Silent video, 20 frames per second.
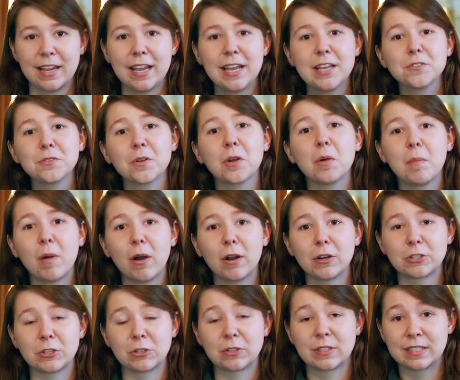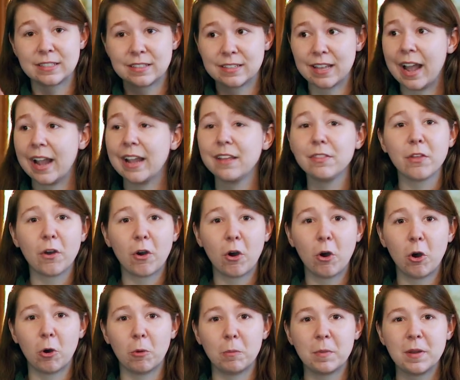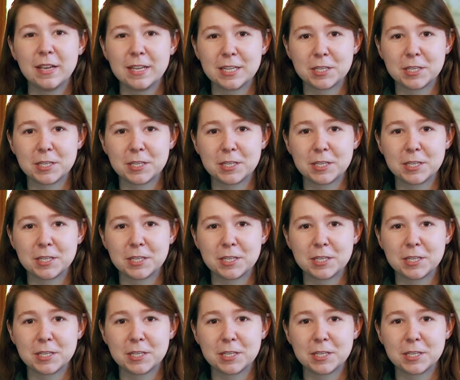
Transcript: Israel Marshall designed the home